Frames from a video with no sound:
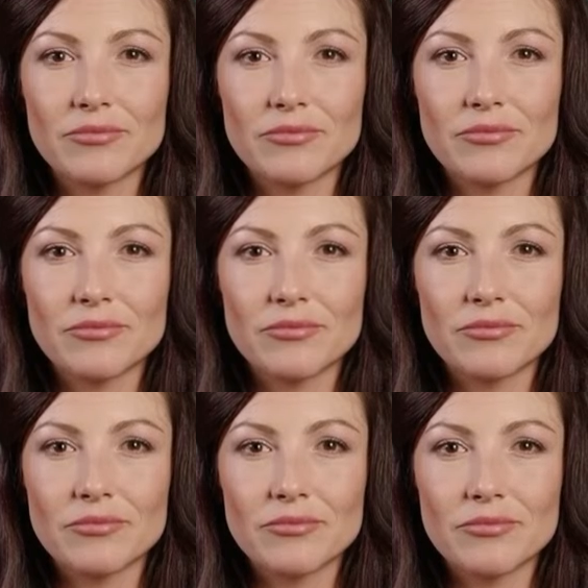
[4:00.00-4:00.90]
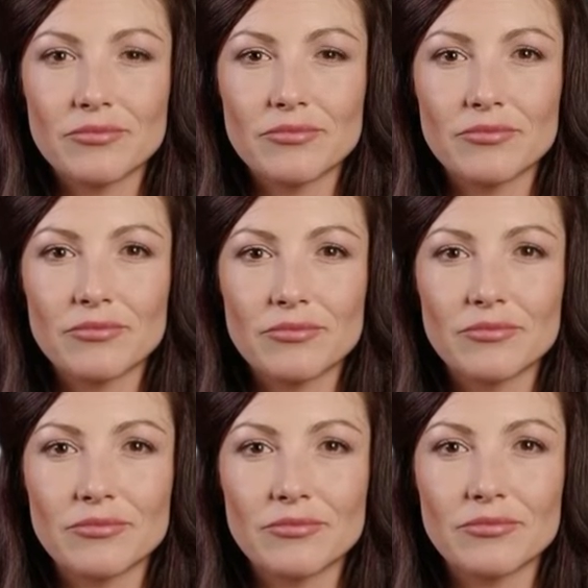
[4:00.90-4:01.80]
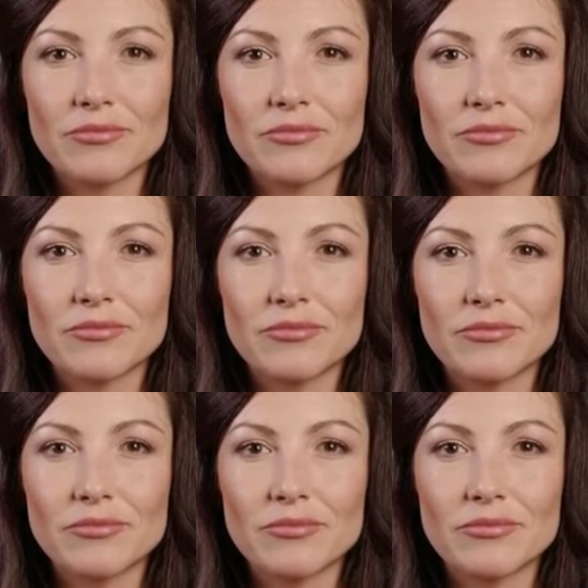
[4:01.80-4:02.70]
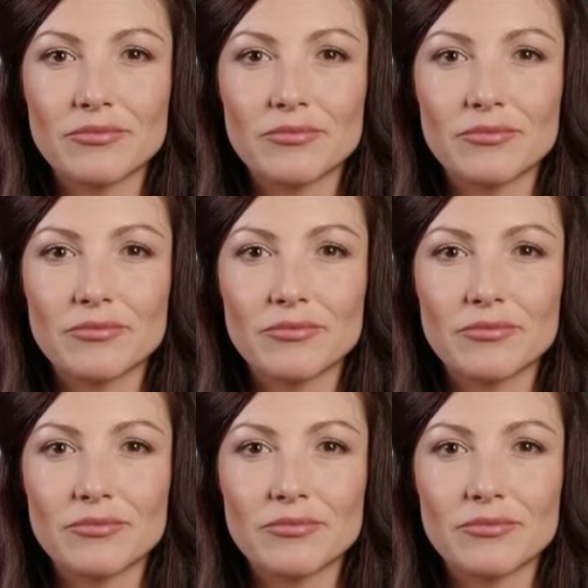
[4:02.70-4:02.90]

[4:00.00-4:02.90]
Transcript: [no speech]